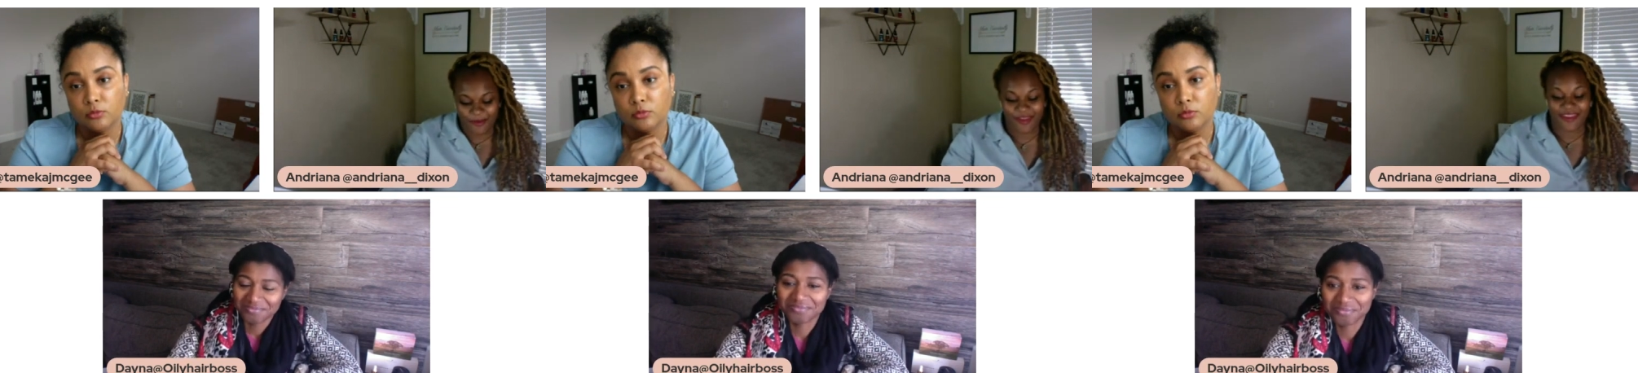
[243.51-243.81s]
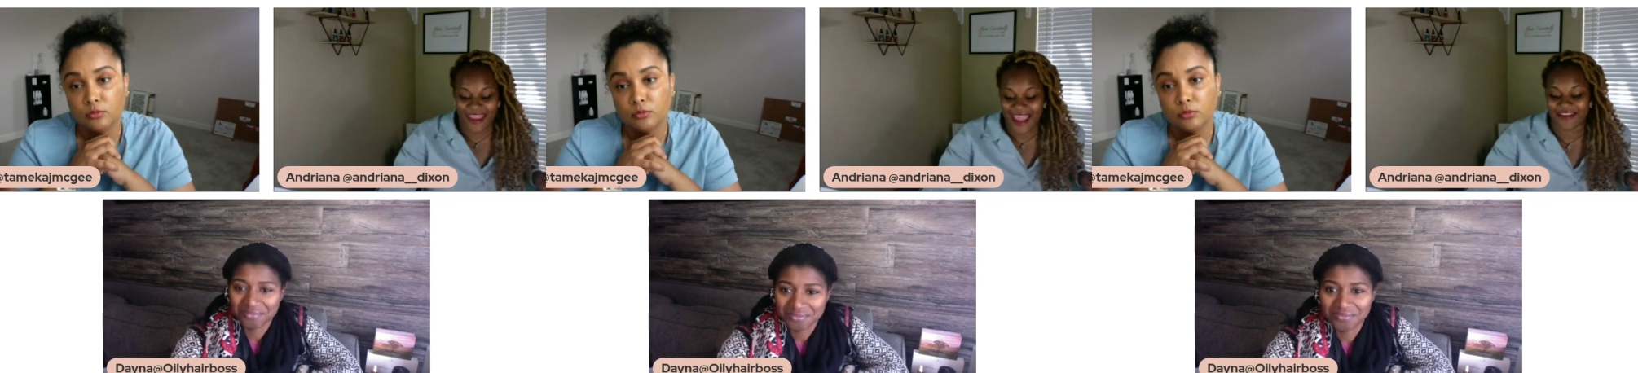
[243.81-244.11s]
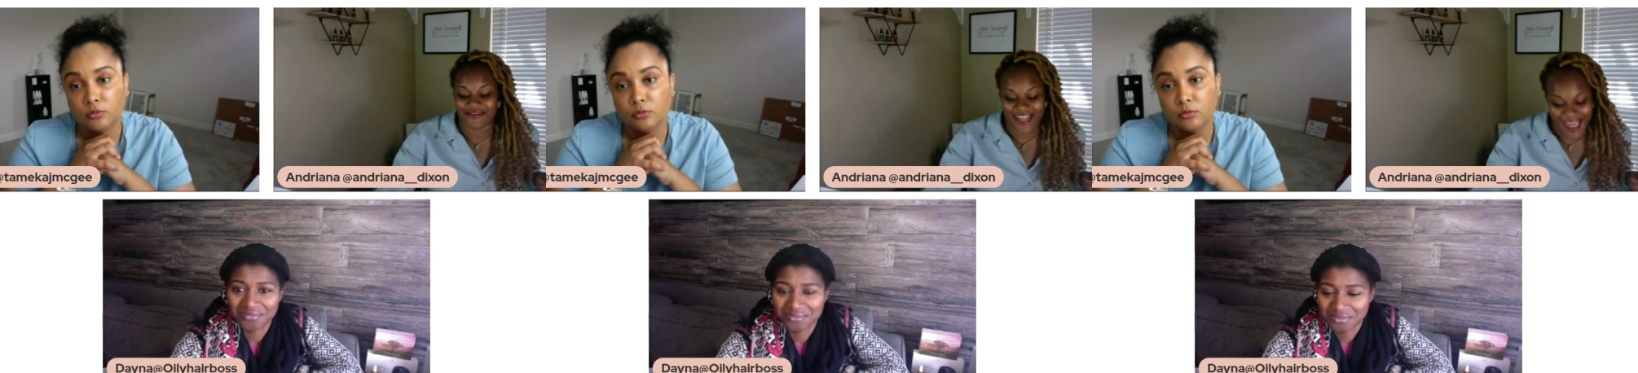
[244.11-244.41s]
Speaker 1: And they
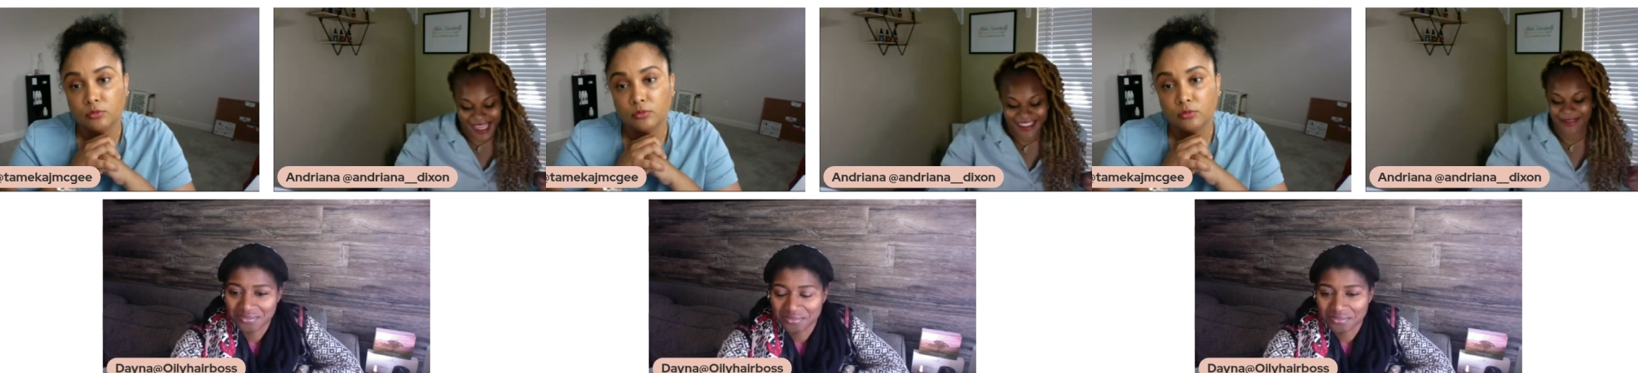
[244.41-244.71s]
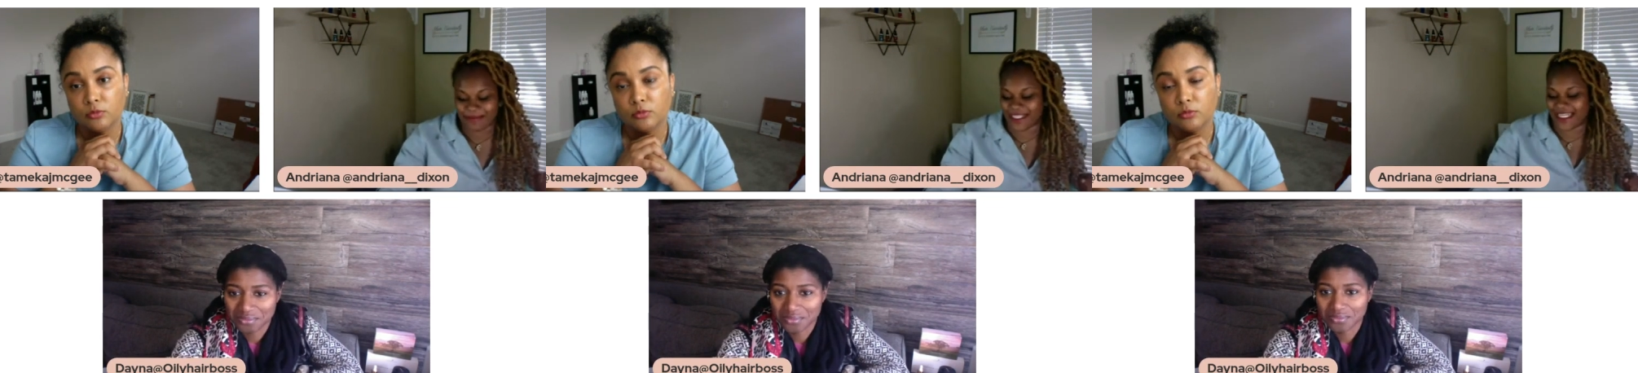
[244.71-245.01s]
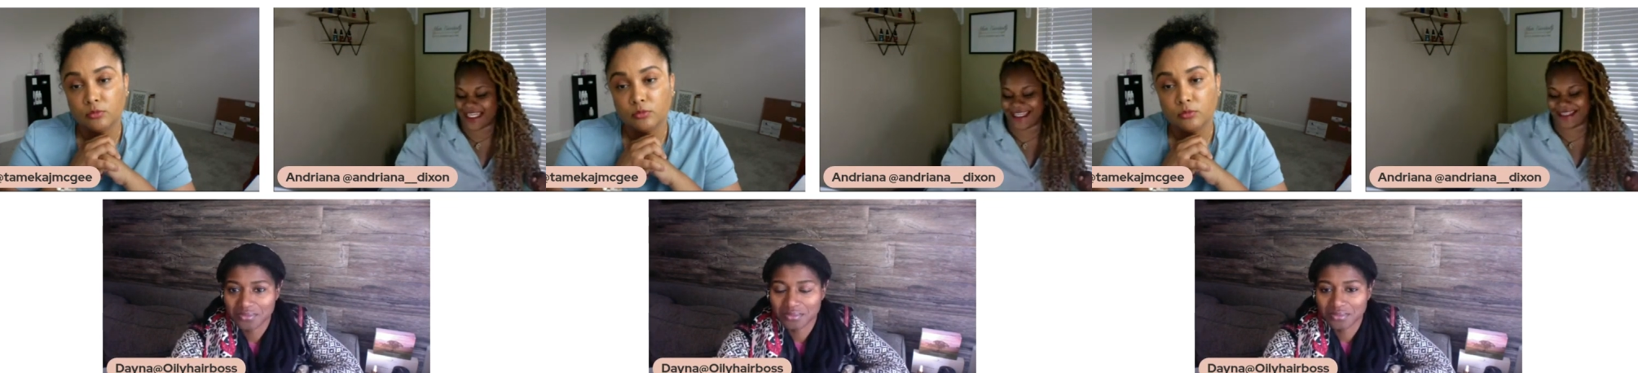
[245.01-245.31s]
have not
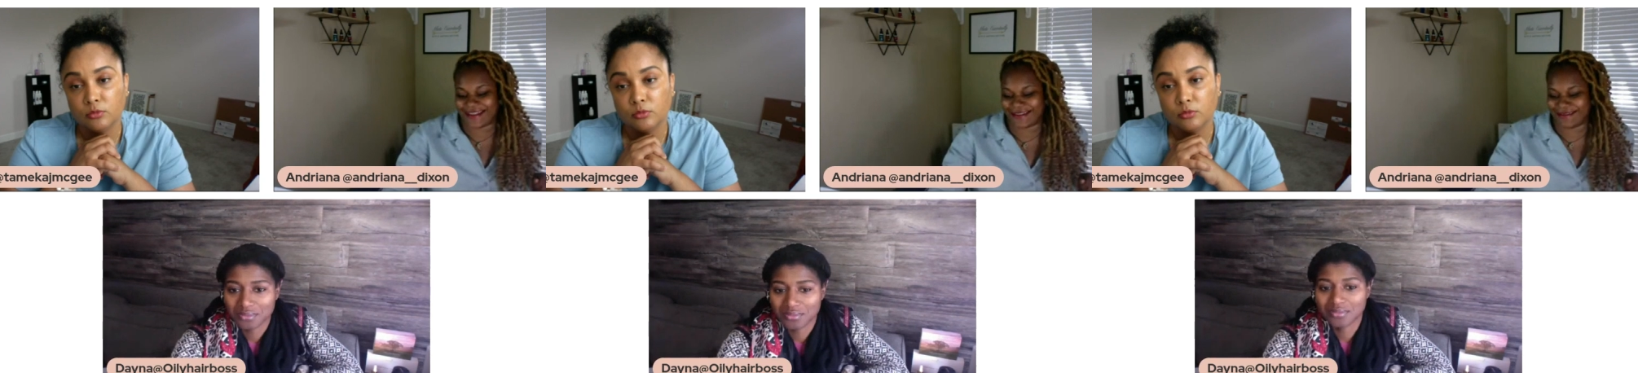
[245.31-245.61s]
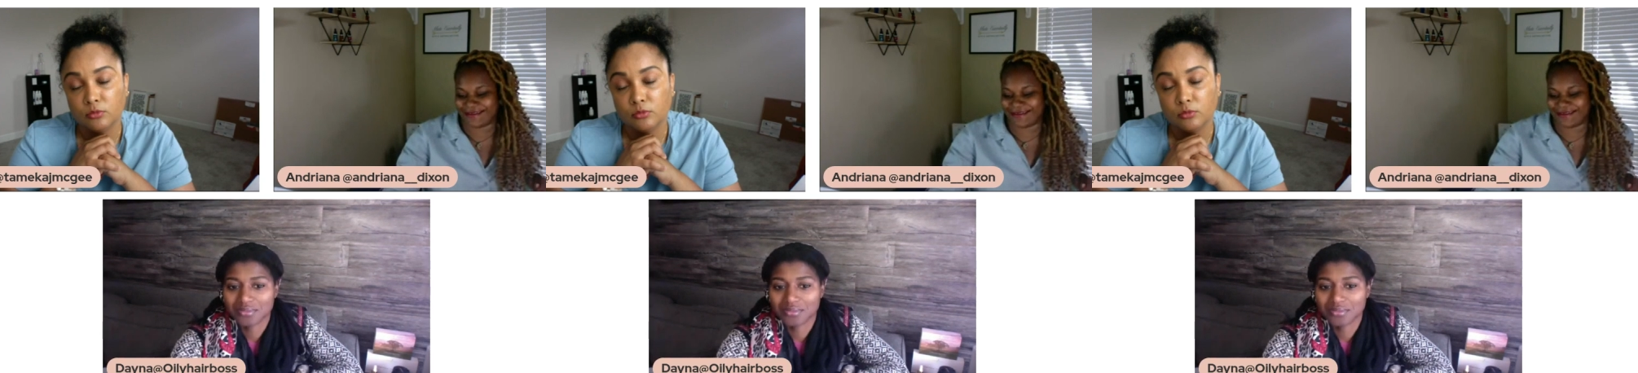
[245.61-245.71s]
been